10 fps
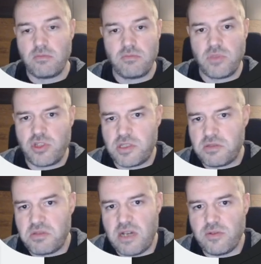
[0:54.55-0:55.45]
You just
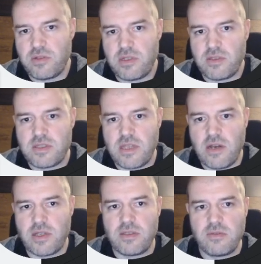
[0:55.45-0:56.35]
download it, install
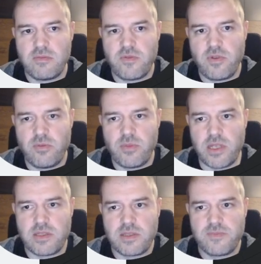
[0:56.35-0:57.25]
it in a few
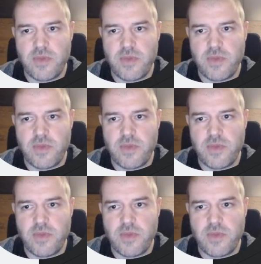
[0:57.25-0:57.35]
minutes.